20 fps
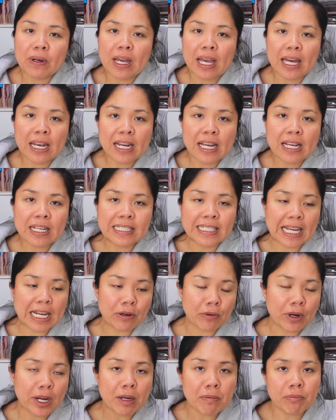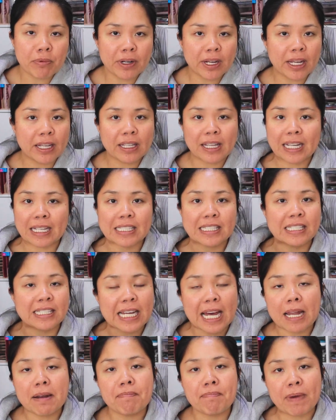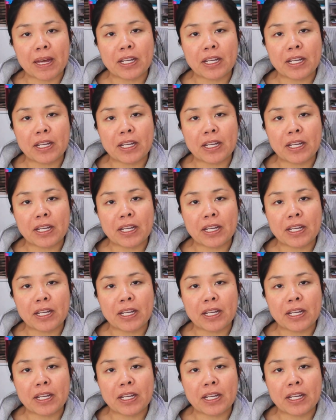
and it is a Grand Prix like set